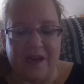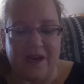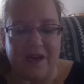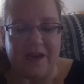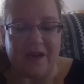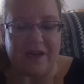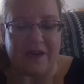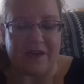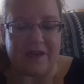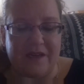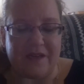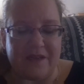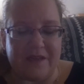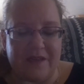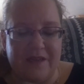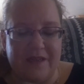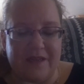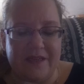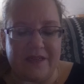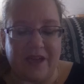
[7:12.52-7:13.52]

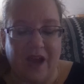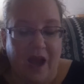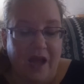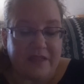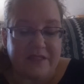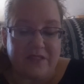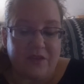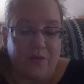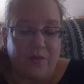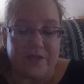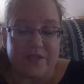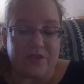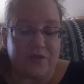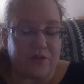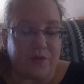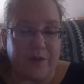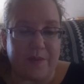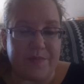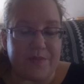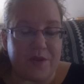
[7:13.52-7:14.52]
God's going to
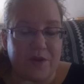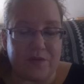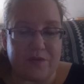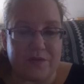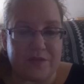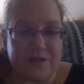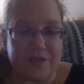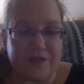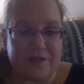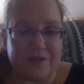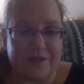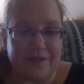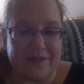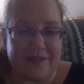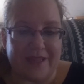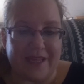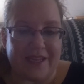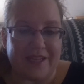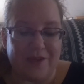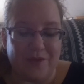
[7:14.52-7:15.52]
equip those
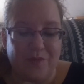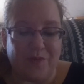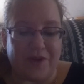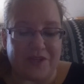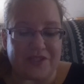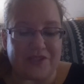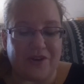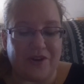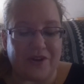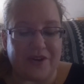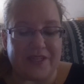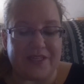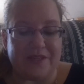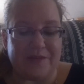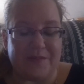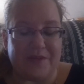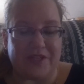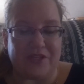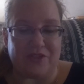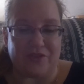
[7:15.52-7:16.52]
that he wants called into
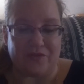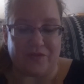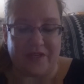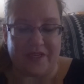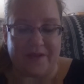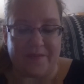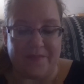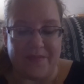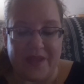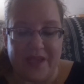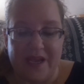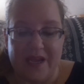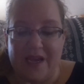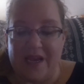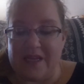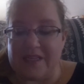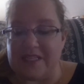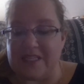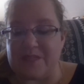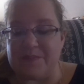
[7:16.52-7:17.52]
ministry.
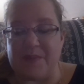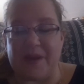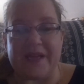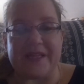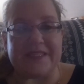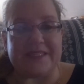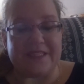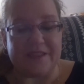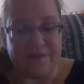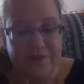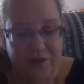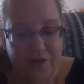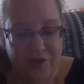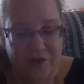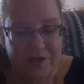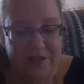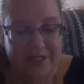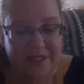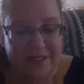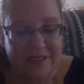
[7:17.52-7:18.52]
Despite
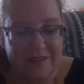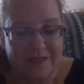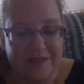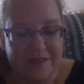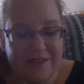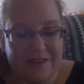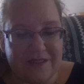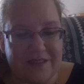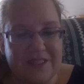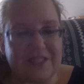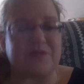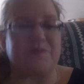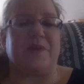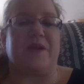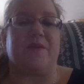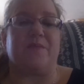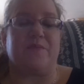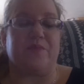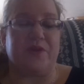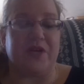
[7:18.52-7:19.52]
difficulties,
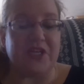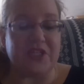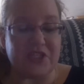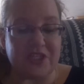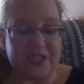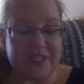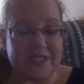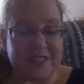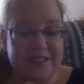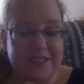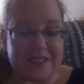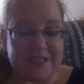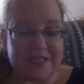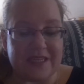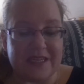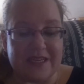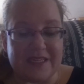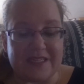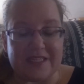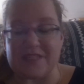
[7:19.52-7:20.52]
despite prejudice,
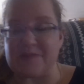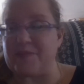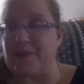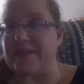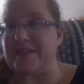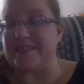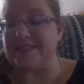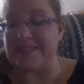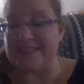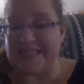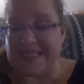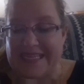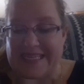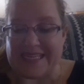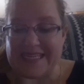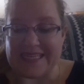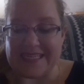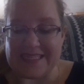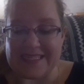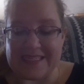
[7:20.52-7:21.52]
despite
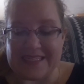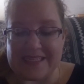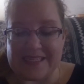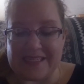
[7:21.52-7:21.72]
sickness,